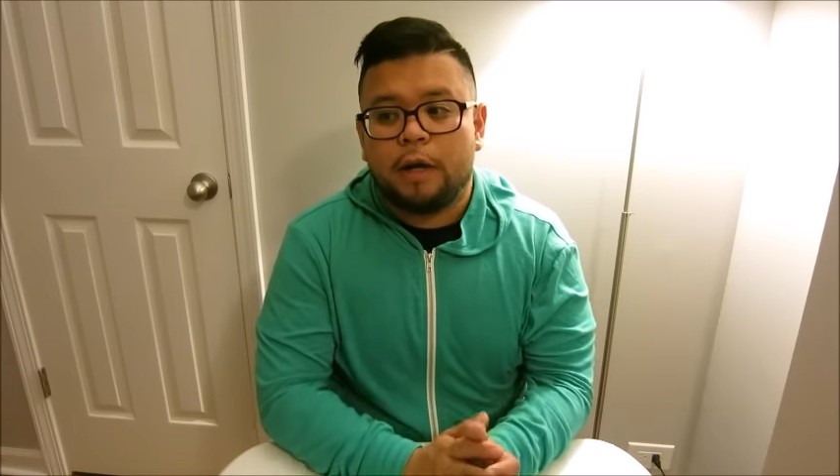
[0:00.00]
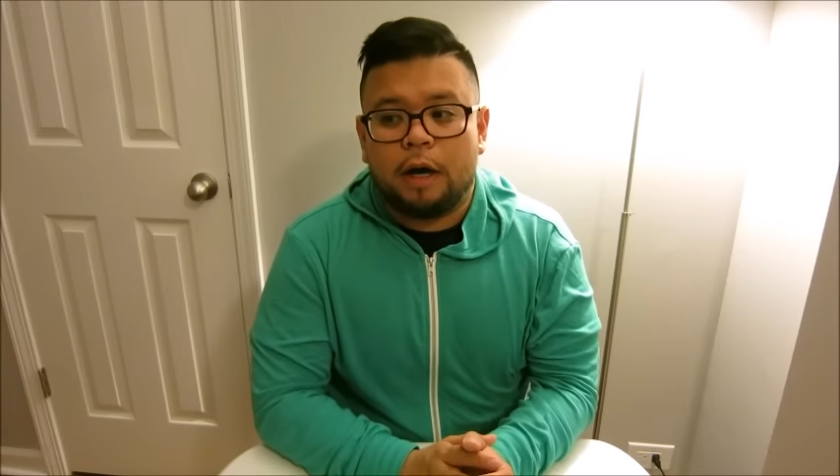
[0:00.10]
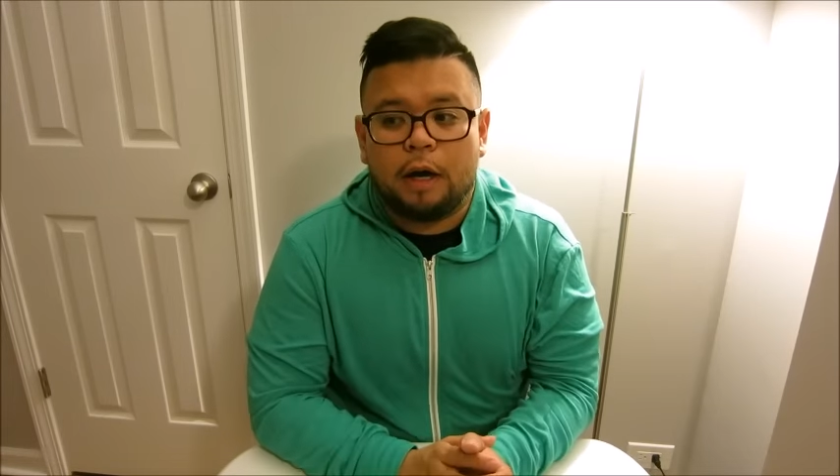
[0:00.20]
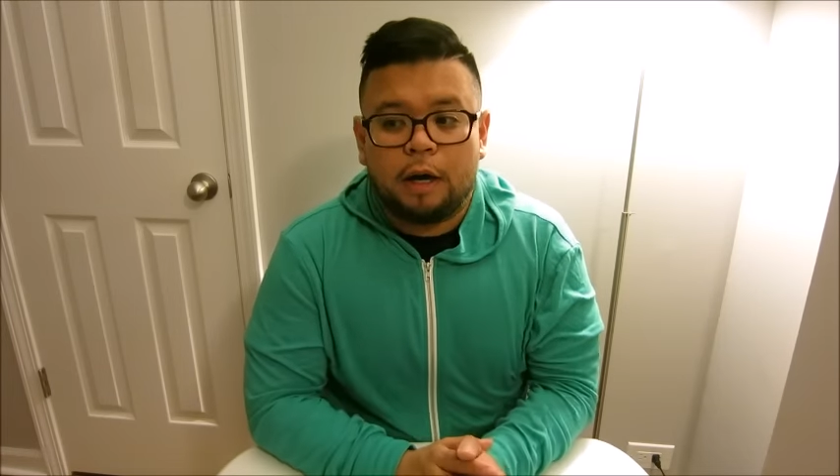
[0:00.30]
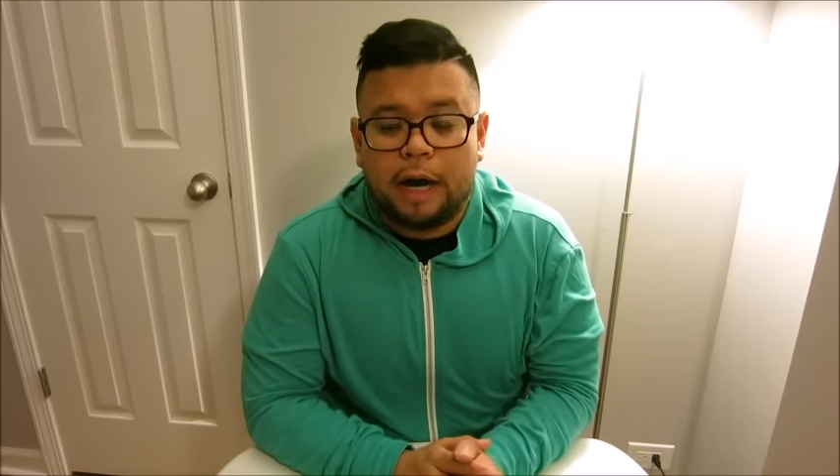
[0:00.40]

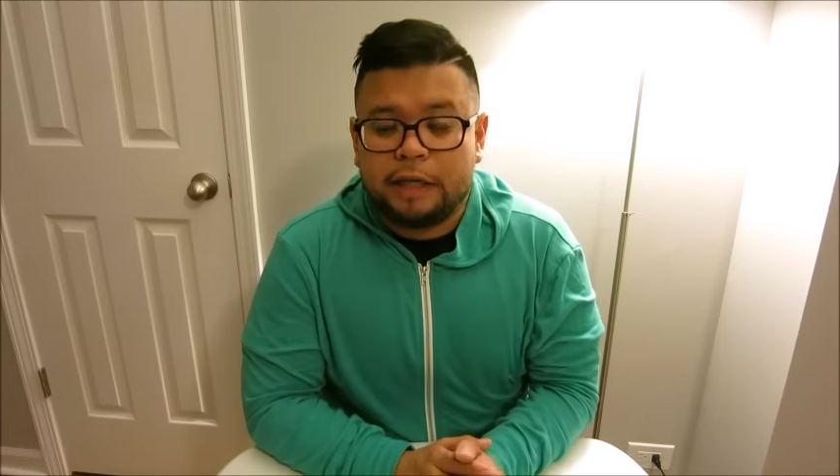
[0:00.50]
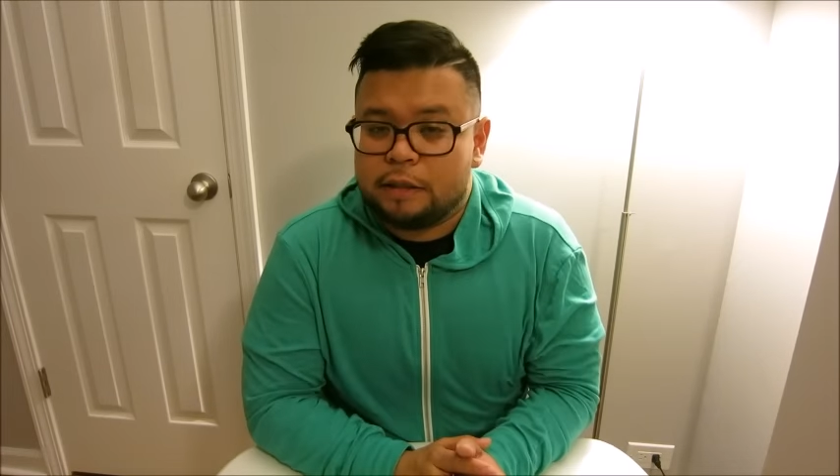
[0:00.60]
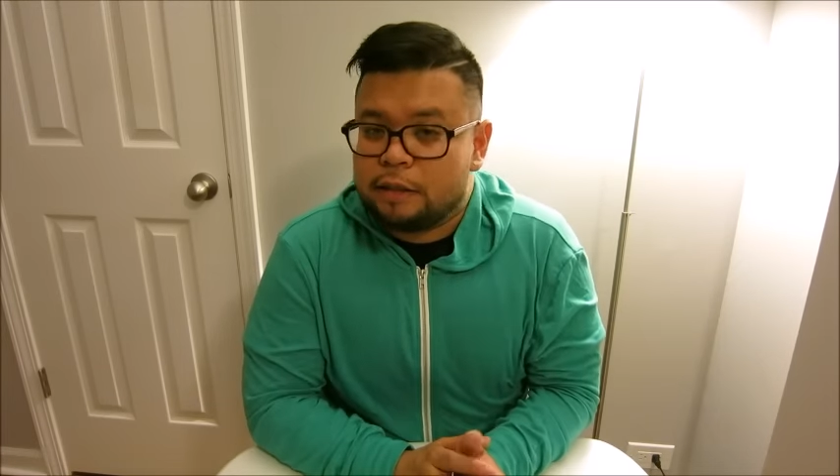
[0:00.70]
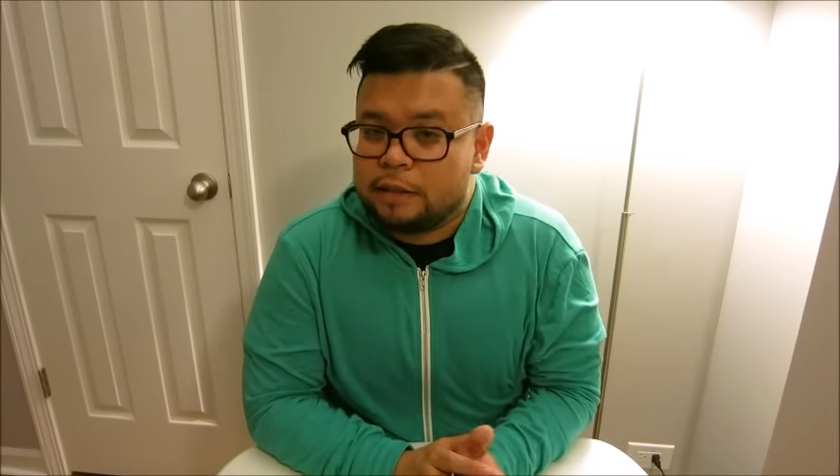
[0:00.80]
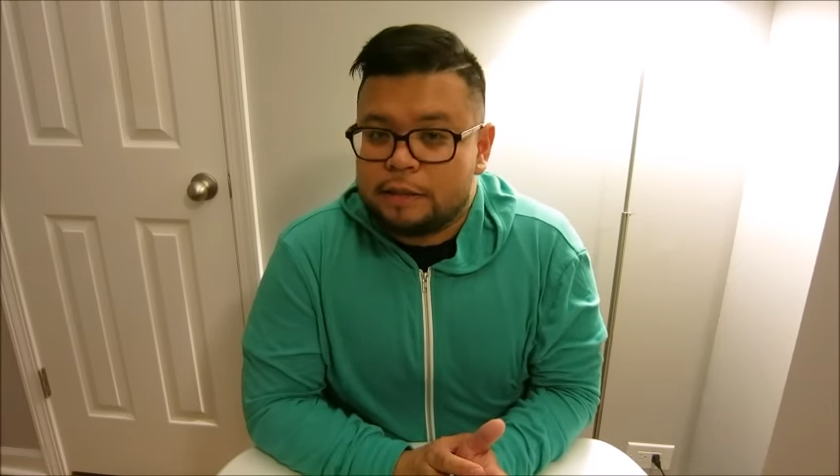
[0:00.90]
I
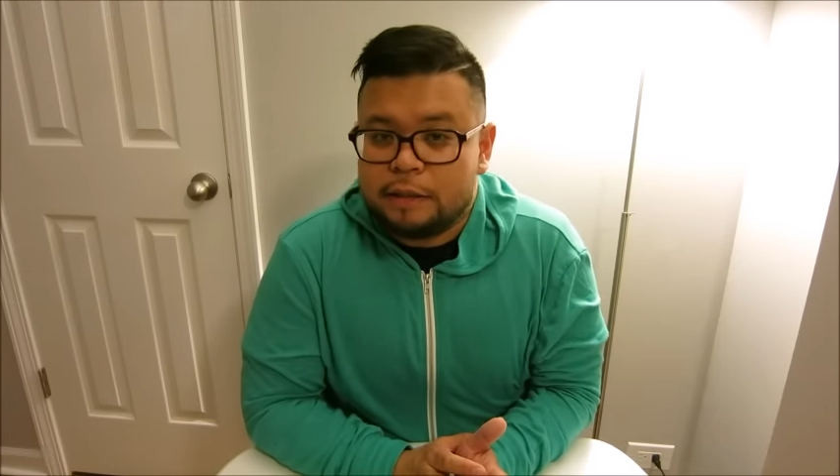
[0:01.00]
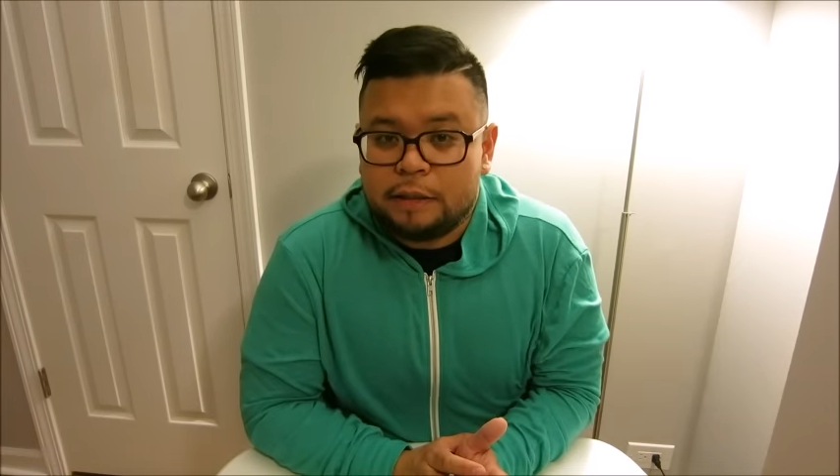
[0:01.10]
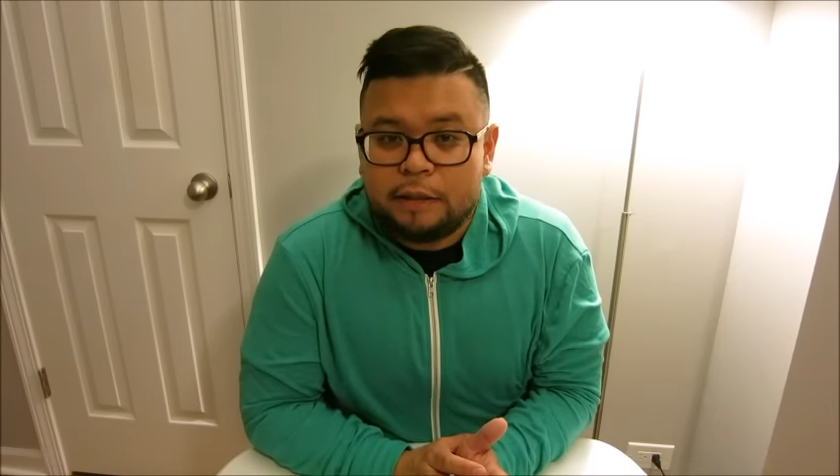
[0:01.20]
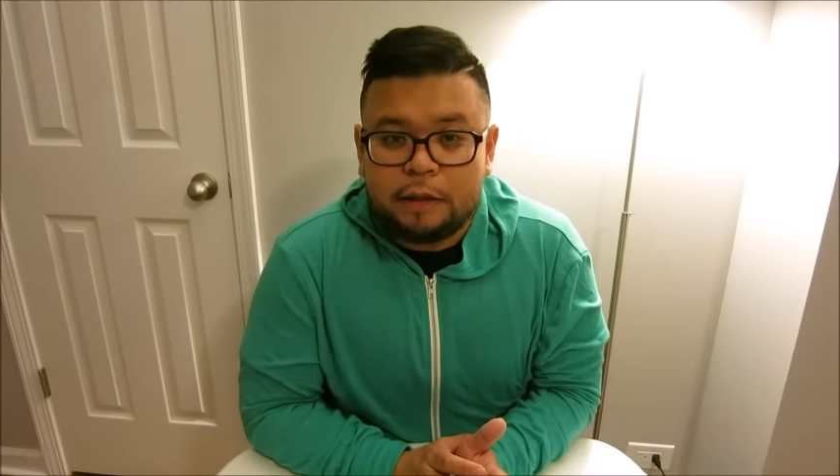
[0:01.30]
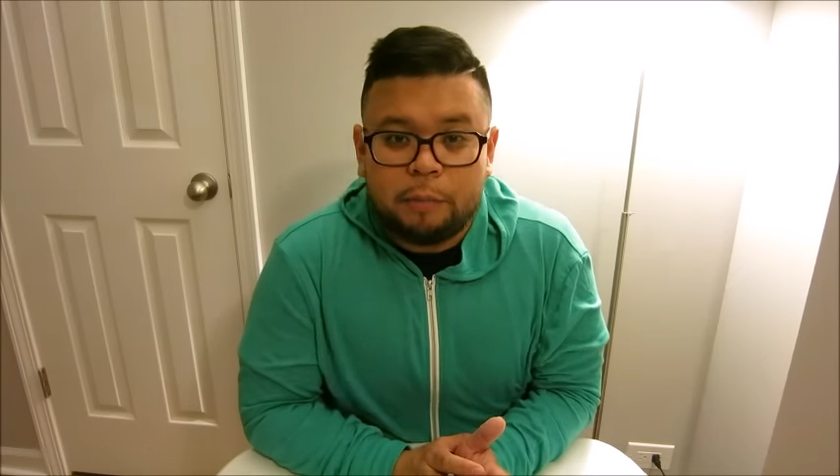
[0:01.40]
didn't see
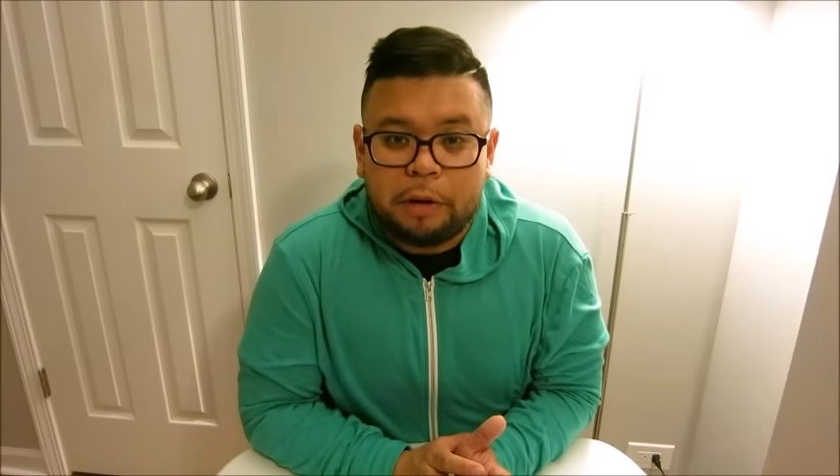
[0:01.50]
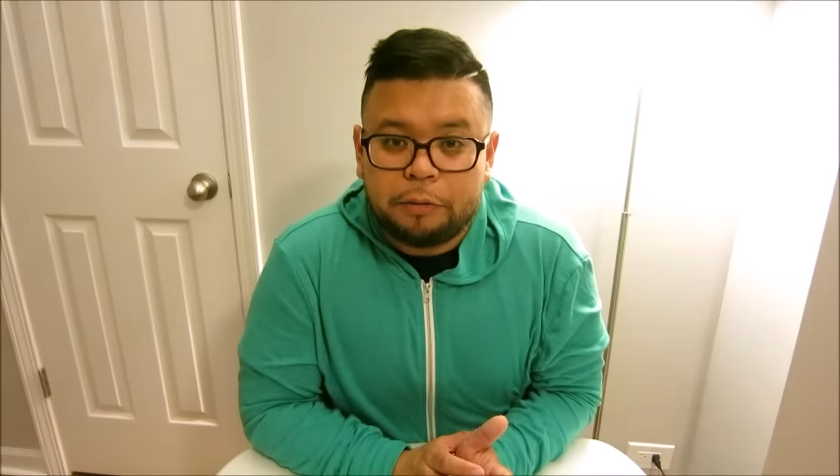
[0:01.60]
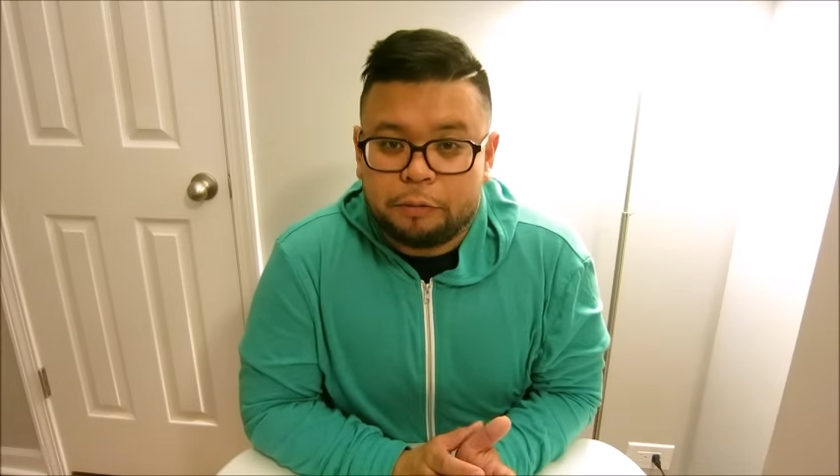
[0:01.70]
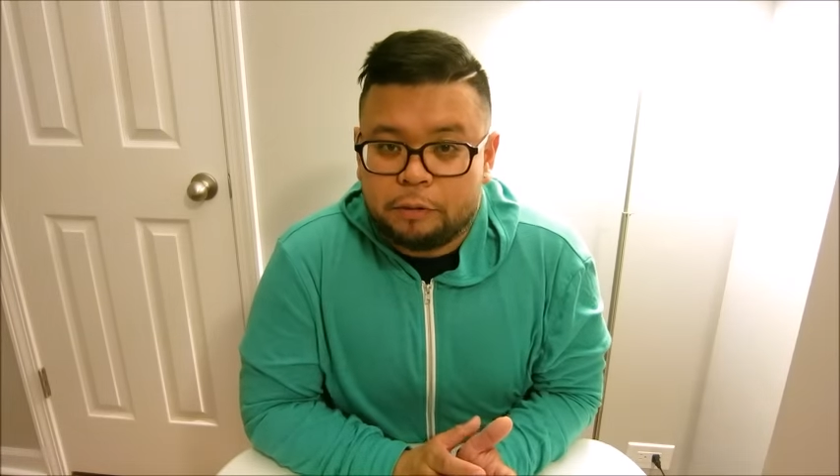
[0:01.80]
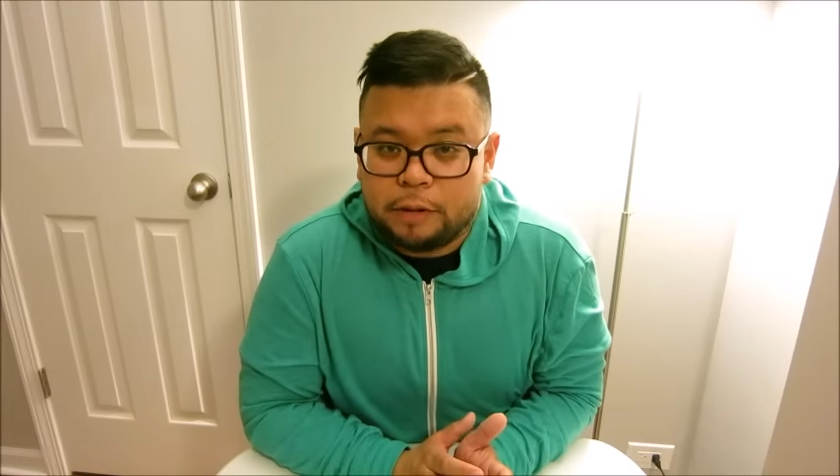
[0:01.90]
anything about
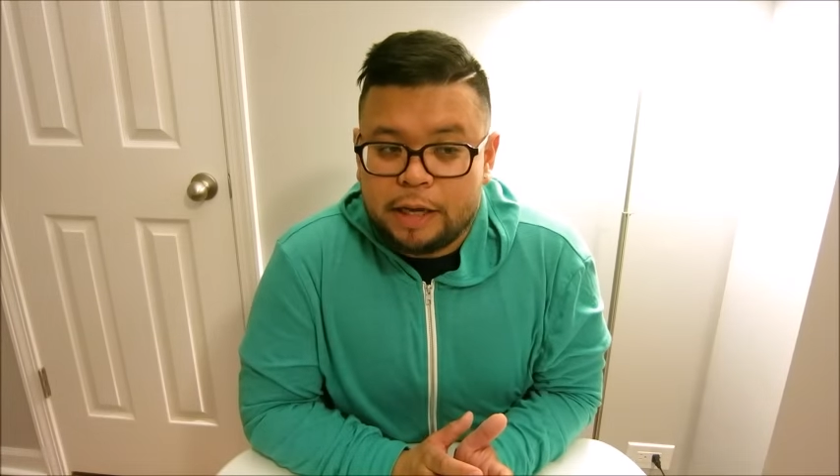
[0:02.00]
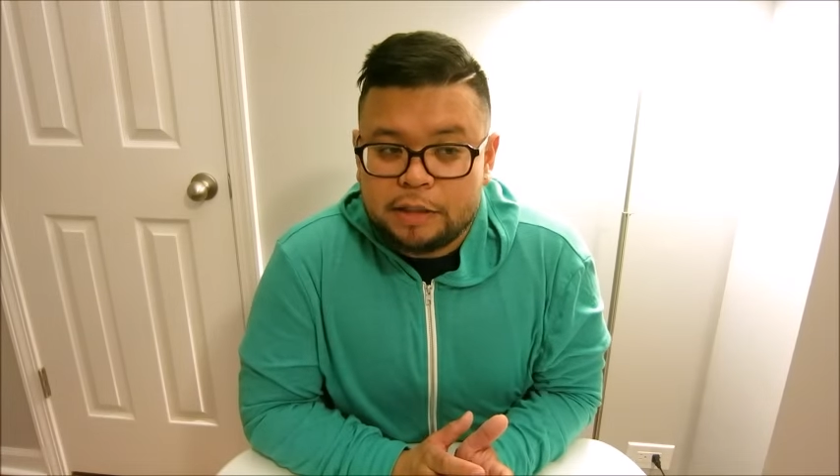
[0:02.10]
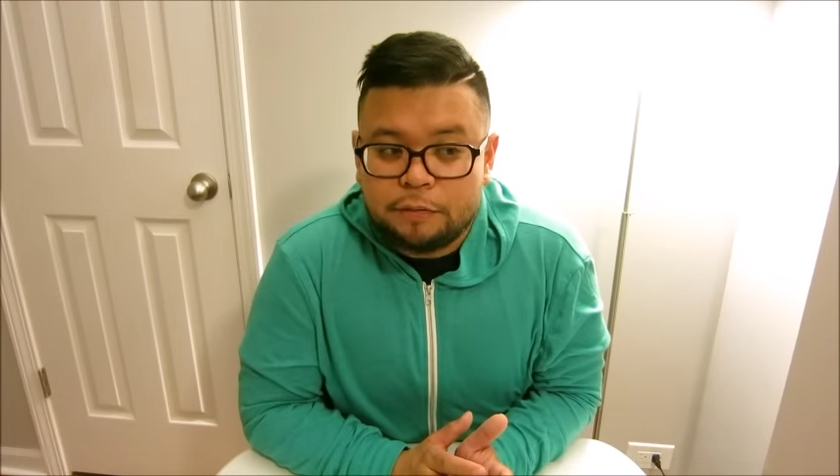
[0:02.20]
Gorilla Glass